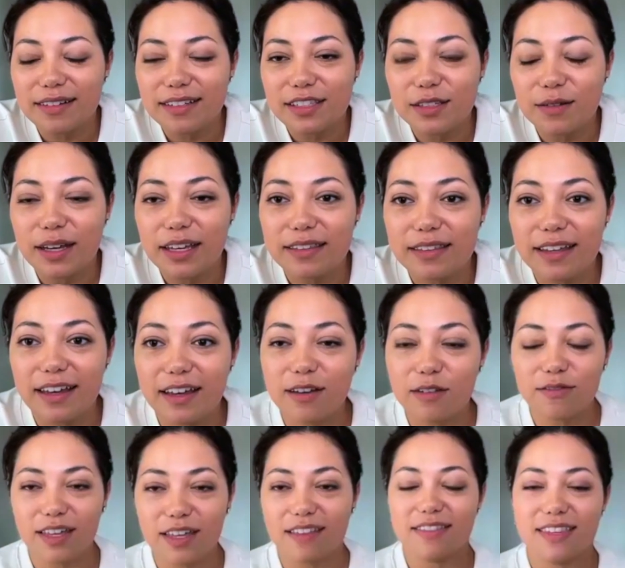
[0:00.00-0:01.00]
And so I
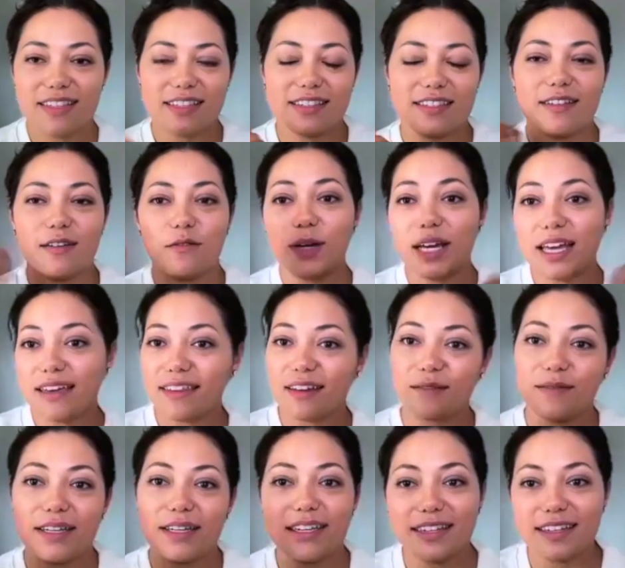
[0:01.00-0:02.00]
love that this is a way that
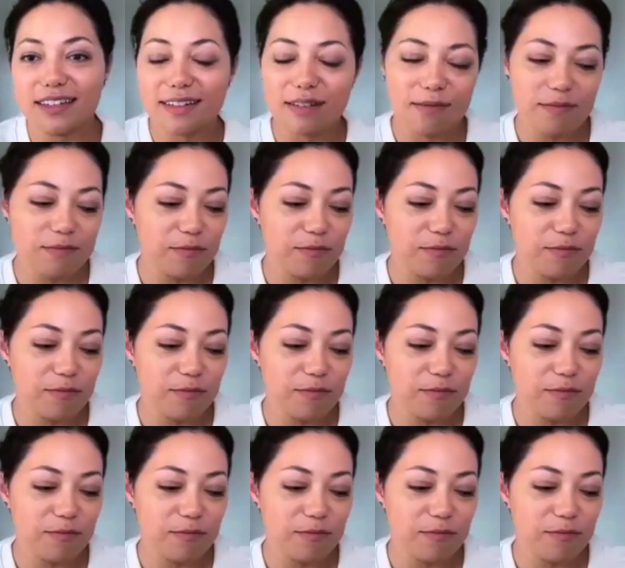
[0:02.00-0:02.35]
we can